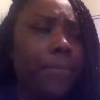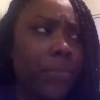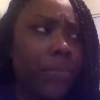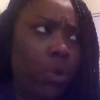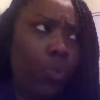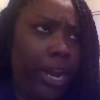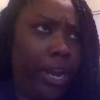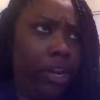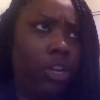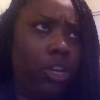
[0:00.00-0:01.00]
where
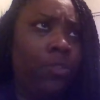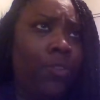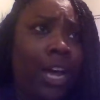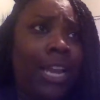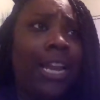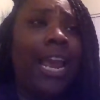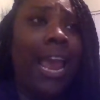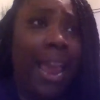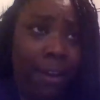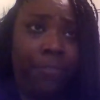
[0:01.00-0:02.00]
you've got
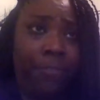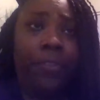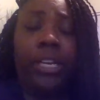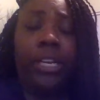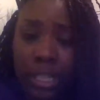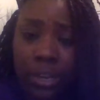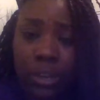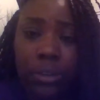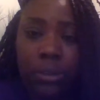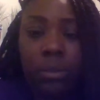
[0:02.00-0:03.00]
every
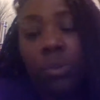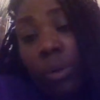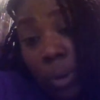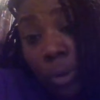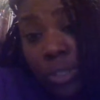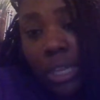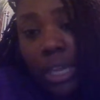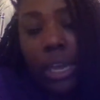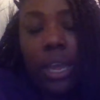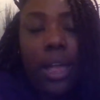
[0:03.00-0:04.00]
single or mostly
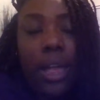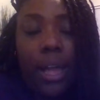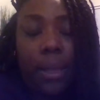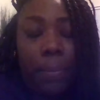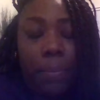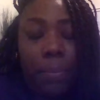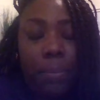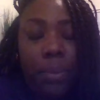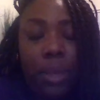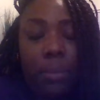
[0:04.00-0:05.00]

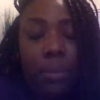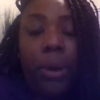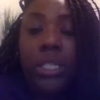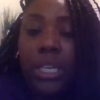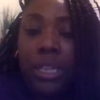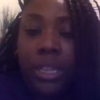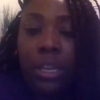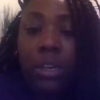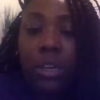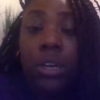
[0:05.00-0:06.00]
person that
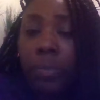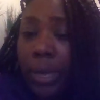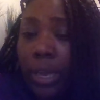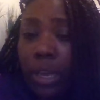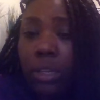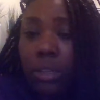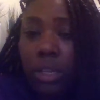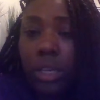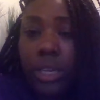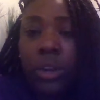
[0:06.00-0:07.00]
could be looked
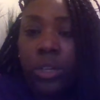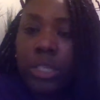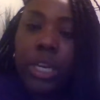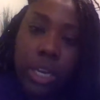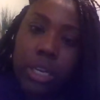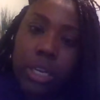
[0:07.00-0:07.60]
at or studied.